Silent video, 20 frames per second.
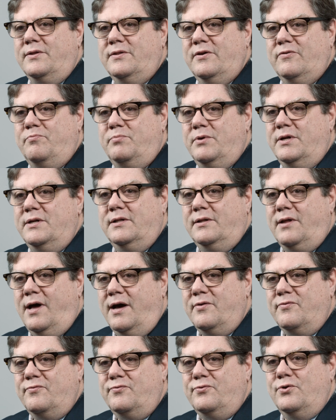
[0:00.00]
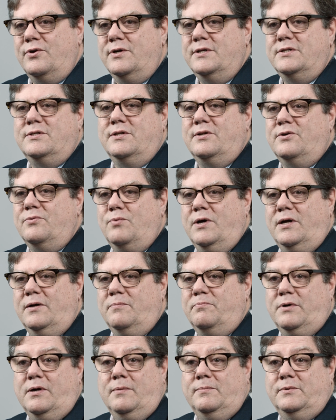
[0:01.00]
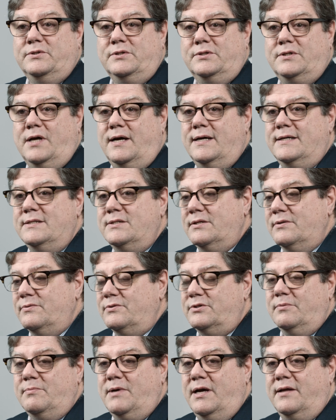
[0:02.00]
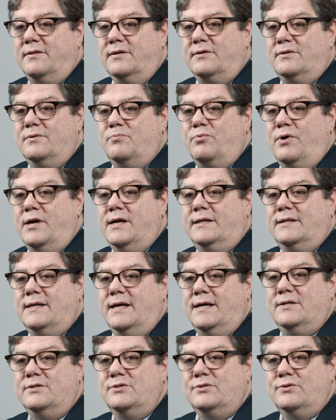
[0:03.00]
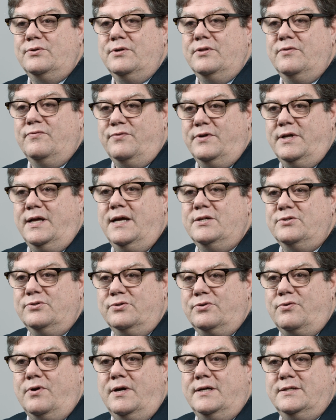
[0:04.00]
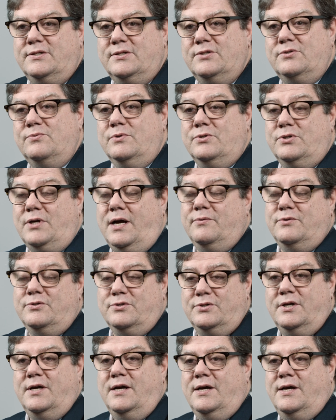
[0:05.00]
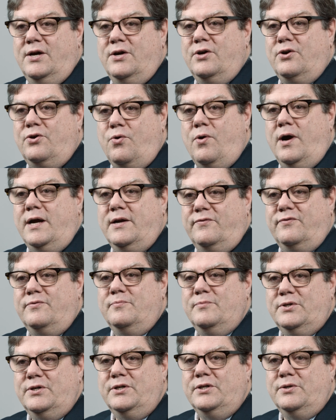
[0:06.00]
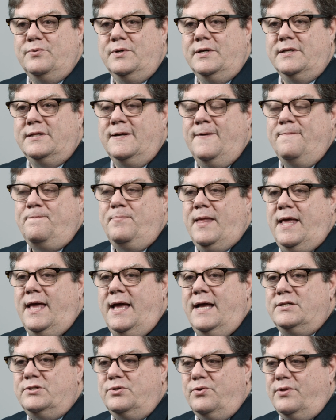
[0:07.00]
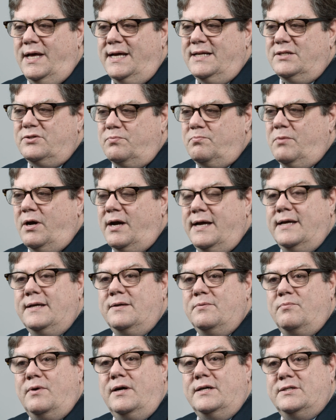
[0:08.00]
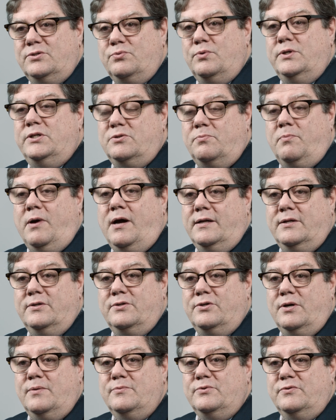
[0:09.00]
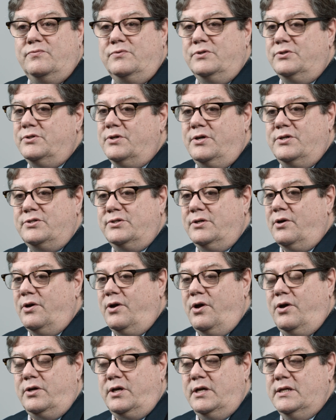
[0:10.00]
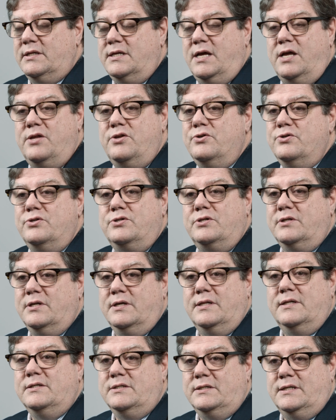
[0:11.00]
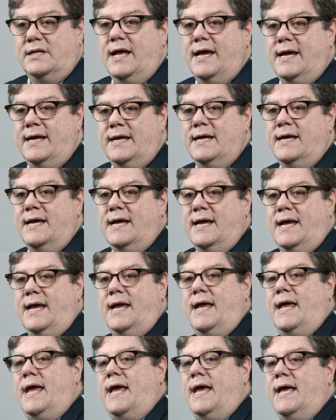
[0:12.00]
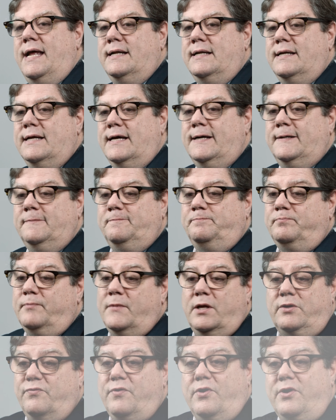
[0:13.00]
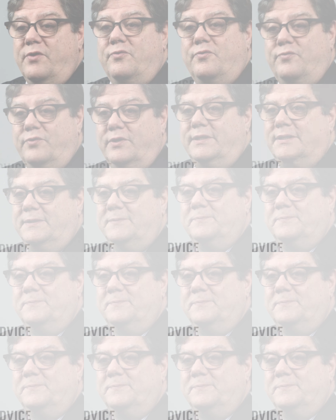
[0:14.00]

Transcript: There have been a lot of frauds that are well publicized. There were some ethical breakdowns during the financial crisis, which I was quite familiar with. And so that's my sweet spot in terms of research. It continues to this day. And it's very fulfilling.